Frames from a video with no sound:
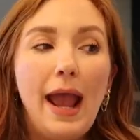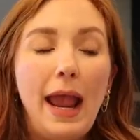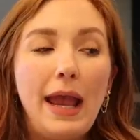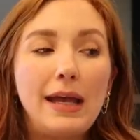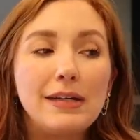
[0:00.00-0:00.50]

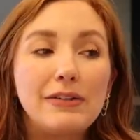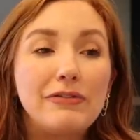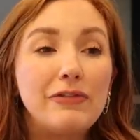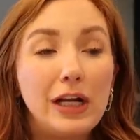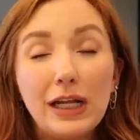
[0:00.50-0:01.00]
And
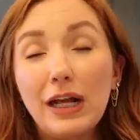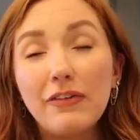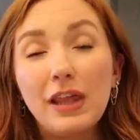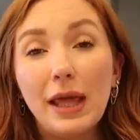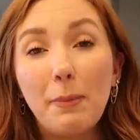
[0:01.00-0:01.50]
funny enough,
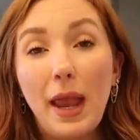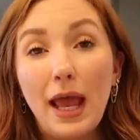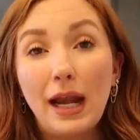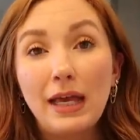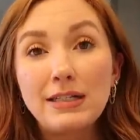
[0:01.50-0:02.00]
he like
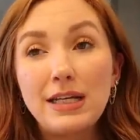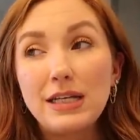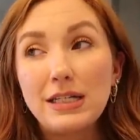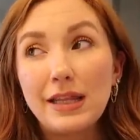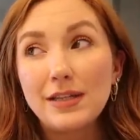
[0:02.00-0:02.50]
panicked. He
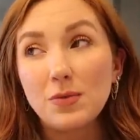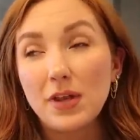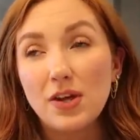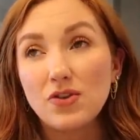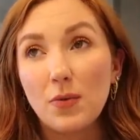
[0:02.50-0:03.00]
had done this with
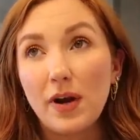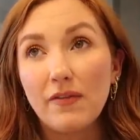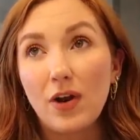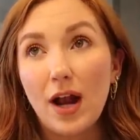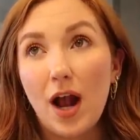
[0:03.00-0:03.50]
Ezra
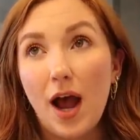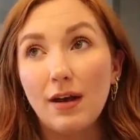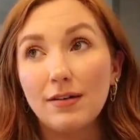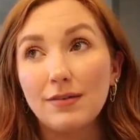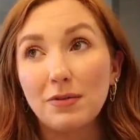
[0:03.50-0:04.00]
whenever I
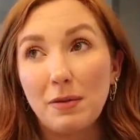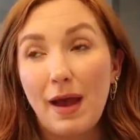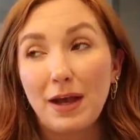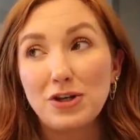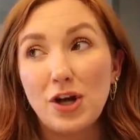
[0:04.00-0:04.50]
got really
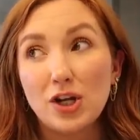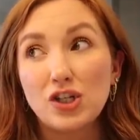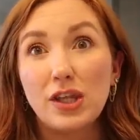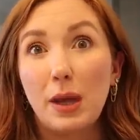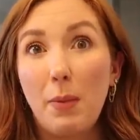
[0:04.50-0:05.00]
bad
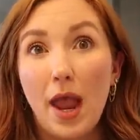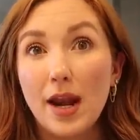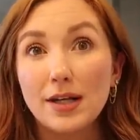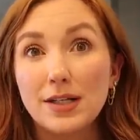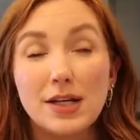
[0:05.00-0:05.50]
contractions. He like
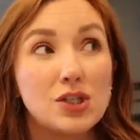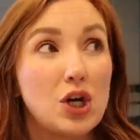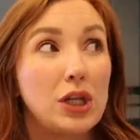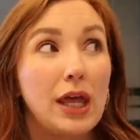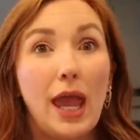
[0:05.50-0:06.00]
panicked and he
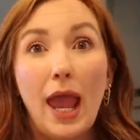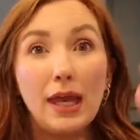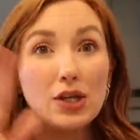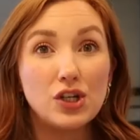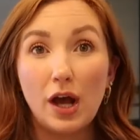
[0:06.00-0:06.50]
started like
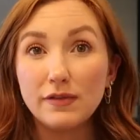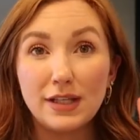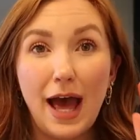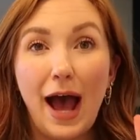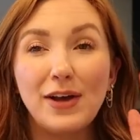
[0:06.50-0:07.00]
hanging shelves
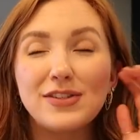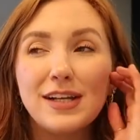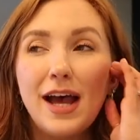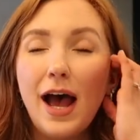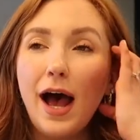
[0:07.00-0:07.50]
in the house.
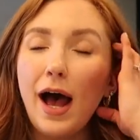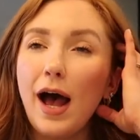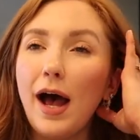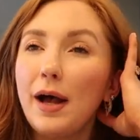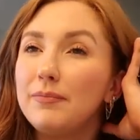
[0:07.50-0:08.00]

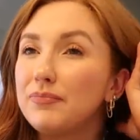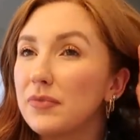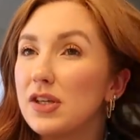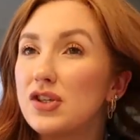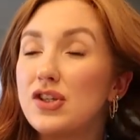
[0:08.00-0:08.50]
Um,
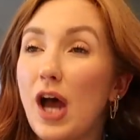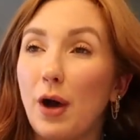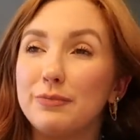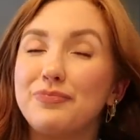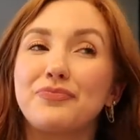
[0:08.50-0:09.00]

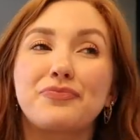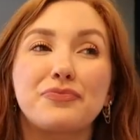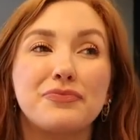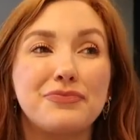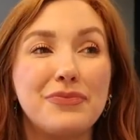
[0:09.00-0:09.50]
so
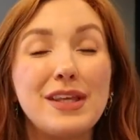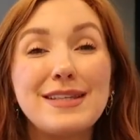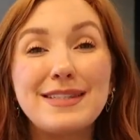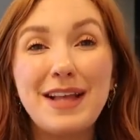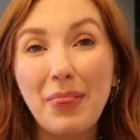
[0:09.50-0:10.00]

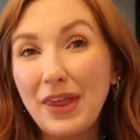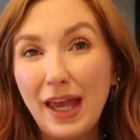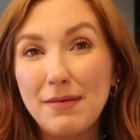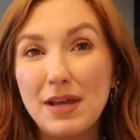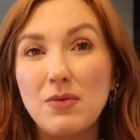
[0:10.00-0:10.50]
something
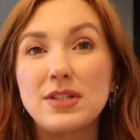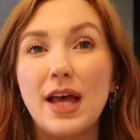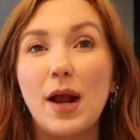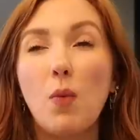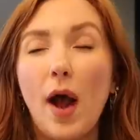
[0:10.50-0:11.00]
in me was
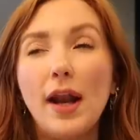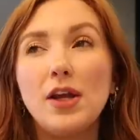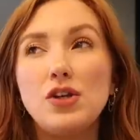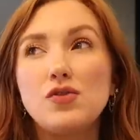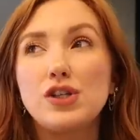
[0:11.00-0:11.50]
like, why
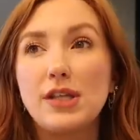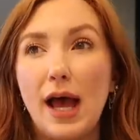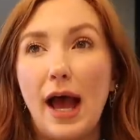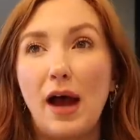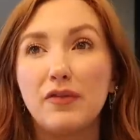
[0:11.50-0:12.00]
don't you just
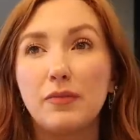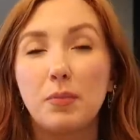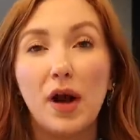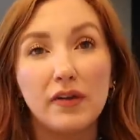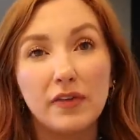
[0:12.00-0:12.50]
have
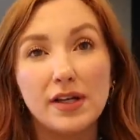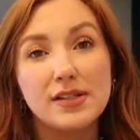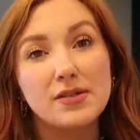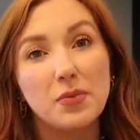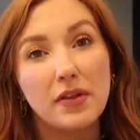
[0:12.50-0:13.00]

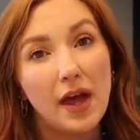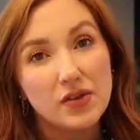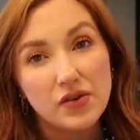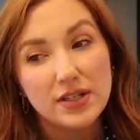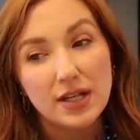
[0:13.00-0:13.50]
breakfast with
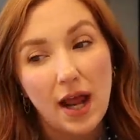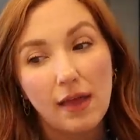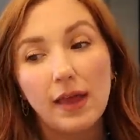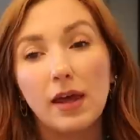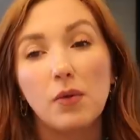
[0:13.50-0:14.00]
Ezra today?
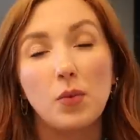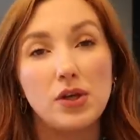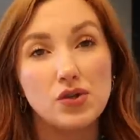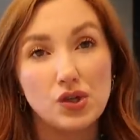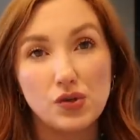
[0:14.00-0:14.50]
Like we
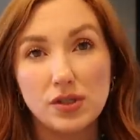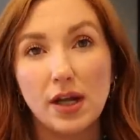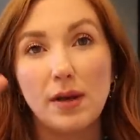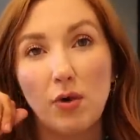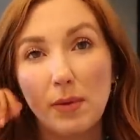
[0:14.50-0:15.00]
usually do
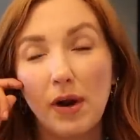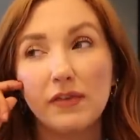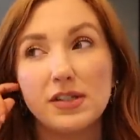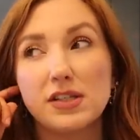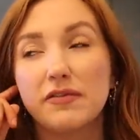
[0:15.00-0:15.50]
Sunday morning
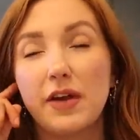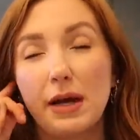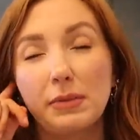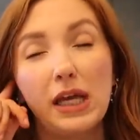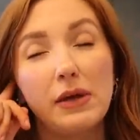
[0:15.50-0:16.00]
breakfast as a family.